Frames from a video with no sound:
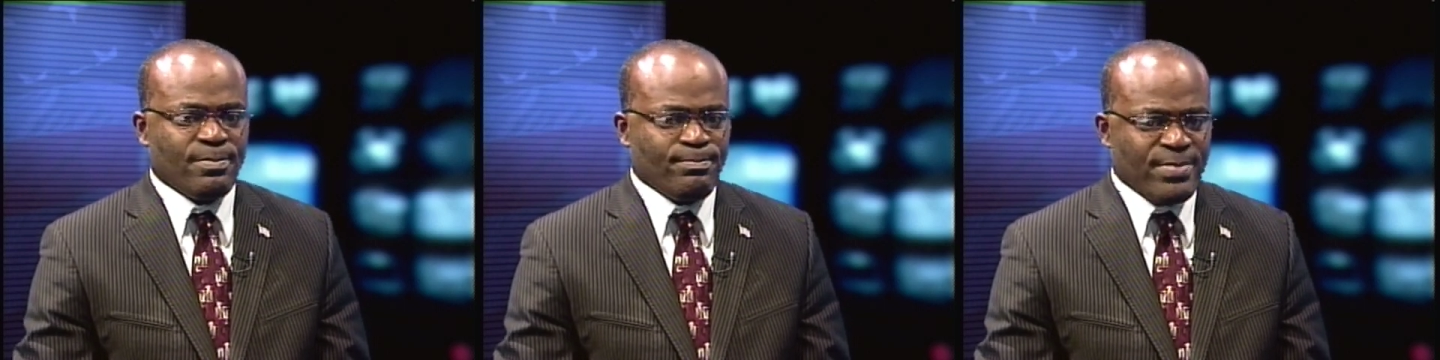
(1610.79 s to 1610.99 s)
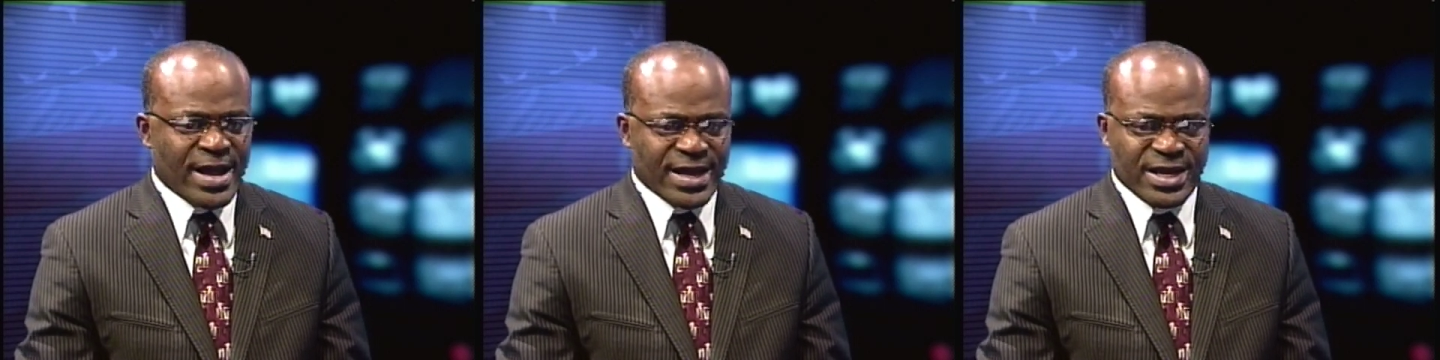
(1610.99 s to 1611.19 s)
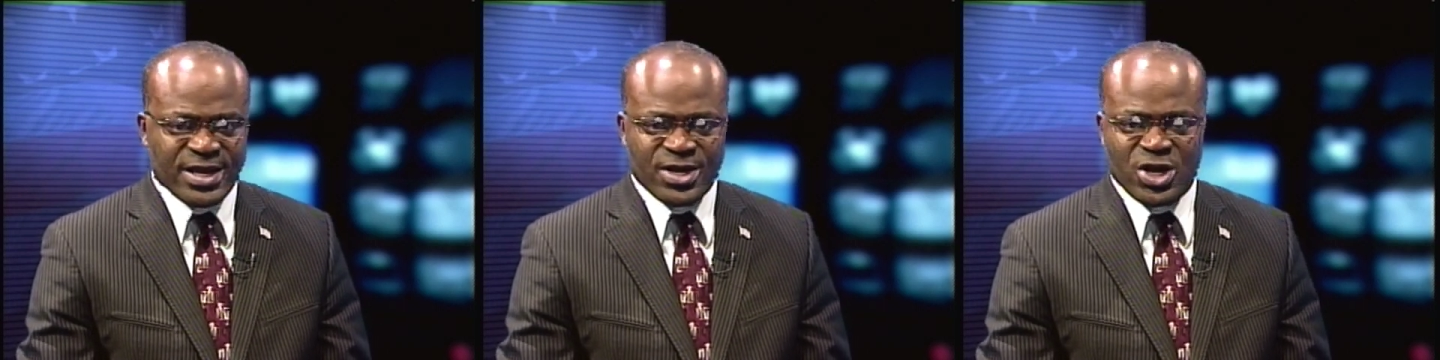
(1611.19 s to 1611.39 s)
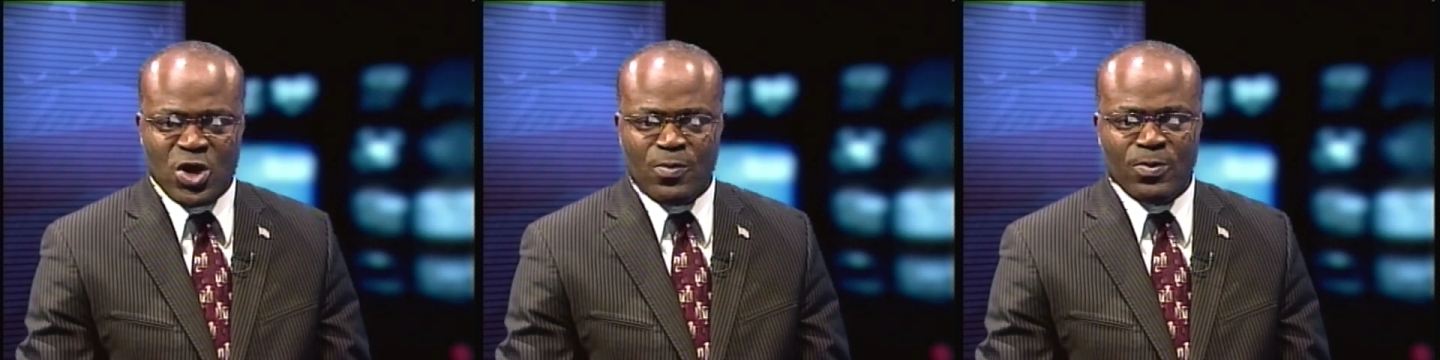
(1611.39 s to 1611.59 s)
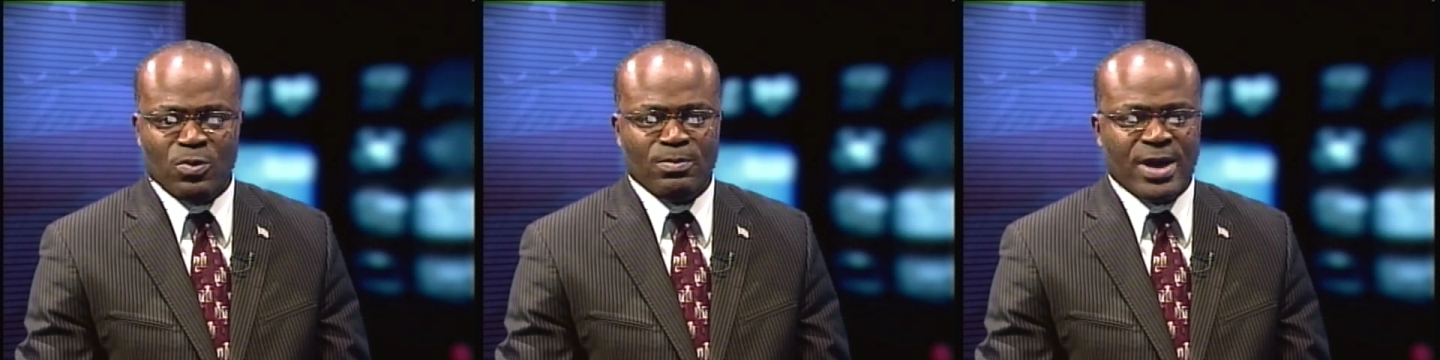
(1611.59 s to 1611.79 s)
Becky
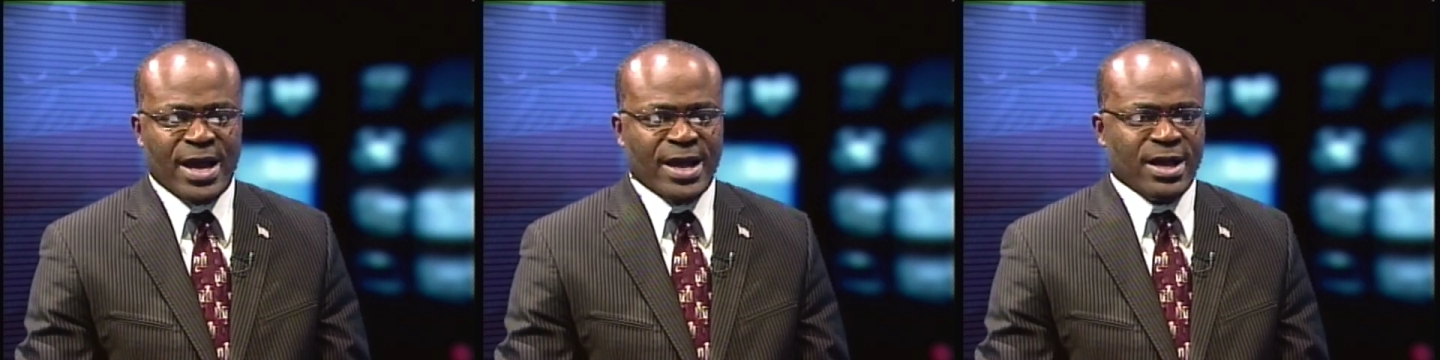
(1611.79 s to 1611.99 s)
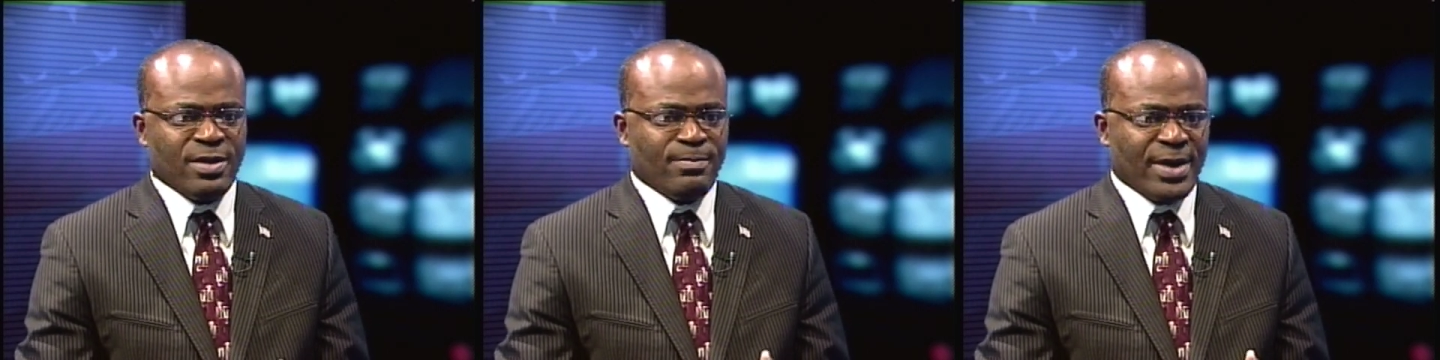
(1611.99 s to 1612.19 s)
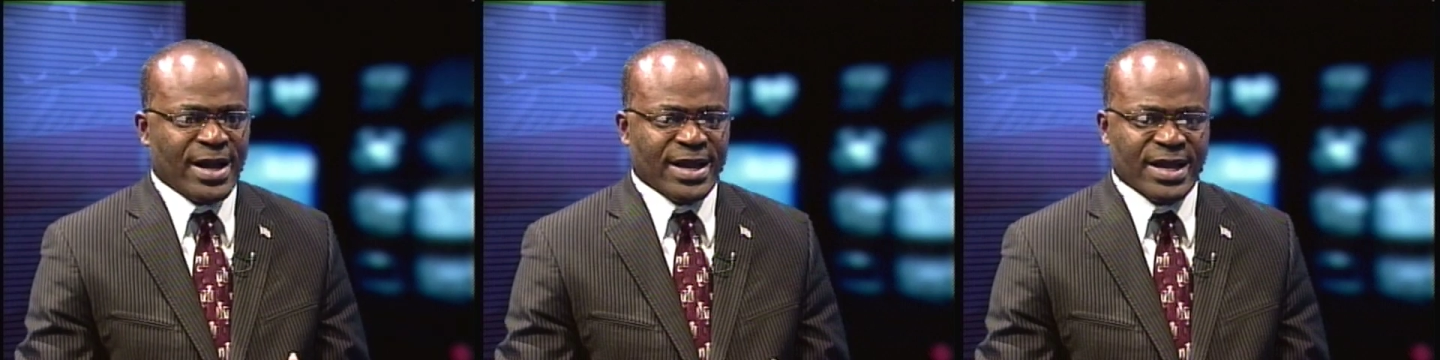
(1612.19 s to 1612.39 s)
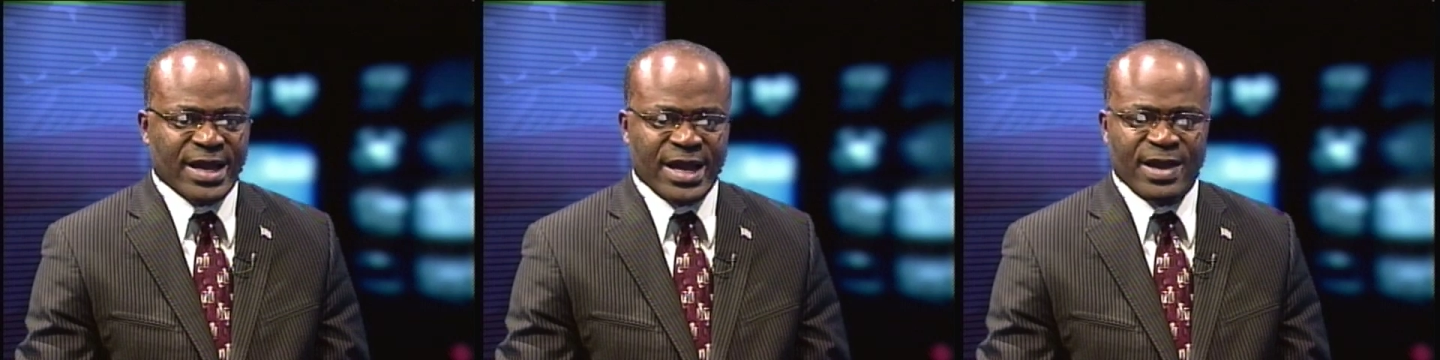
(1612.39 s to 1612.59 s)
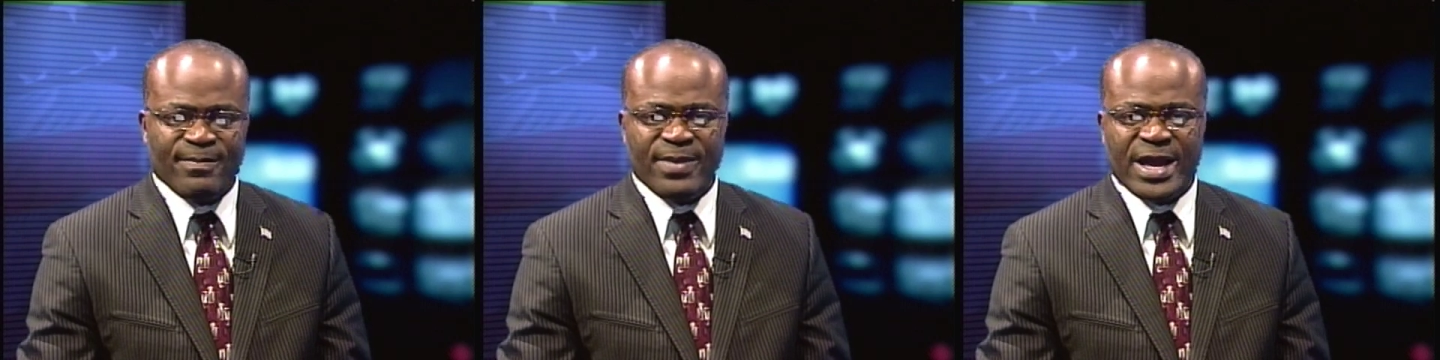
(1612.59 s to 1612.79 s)
Noble, my
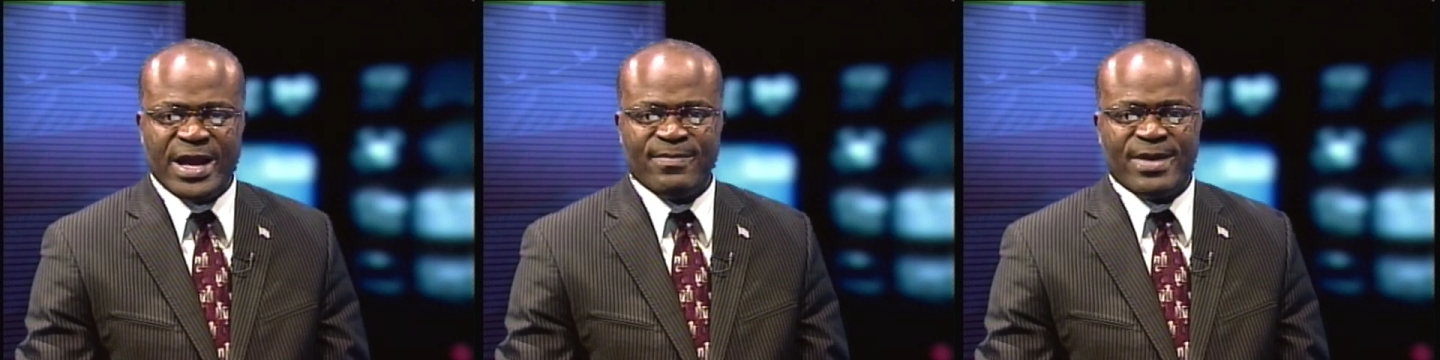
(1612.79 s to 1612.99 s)
campaign